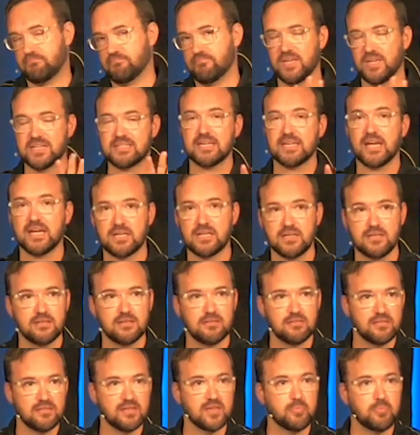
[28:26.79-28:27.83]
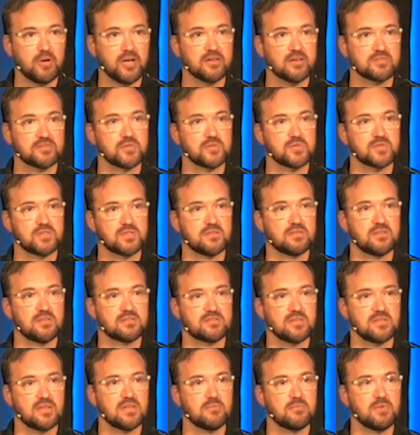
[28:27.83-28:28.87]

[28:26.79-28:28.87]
attacking the apostles, and they say,